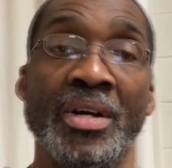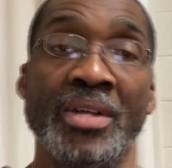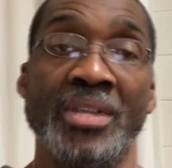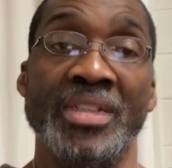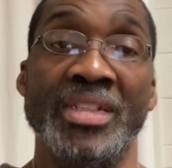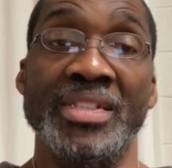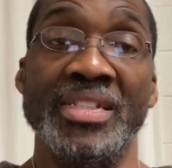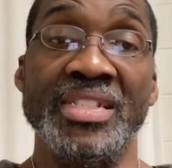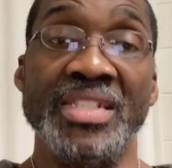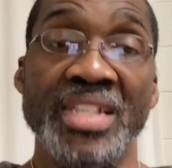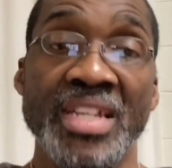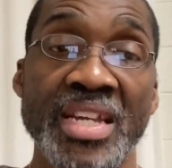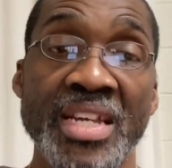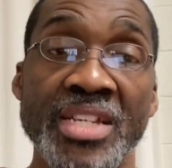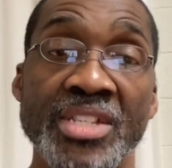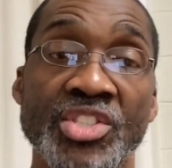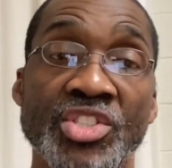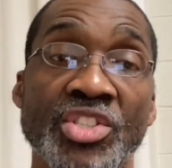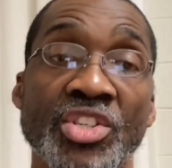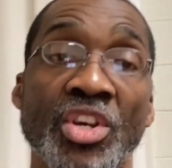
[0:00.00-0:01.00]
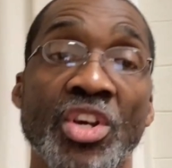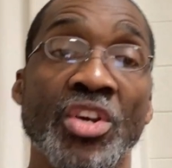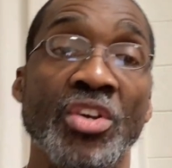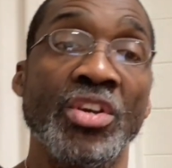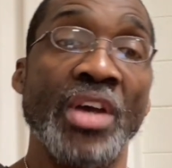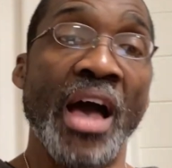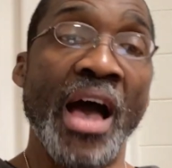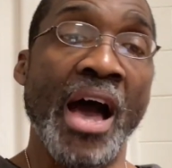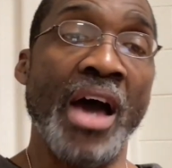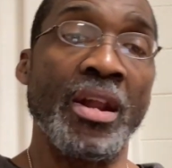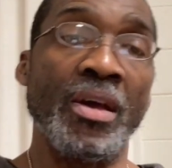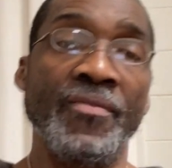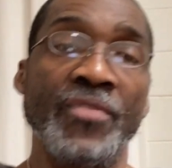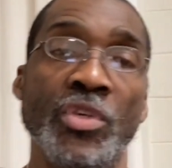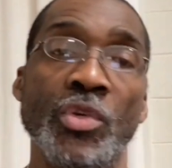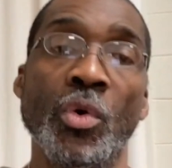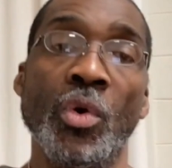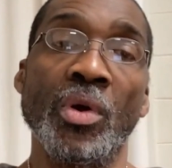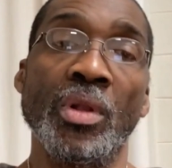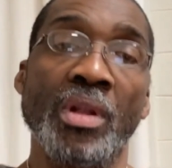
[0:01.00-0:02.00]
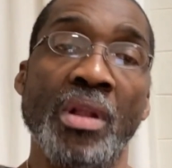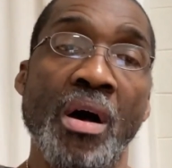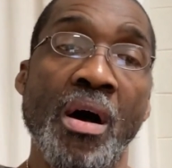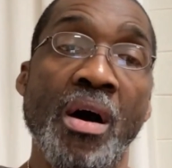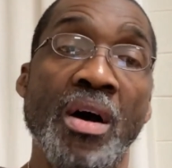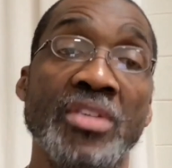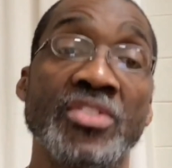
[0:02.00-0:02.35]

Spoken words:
to teach out of your law,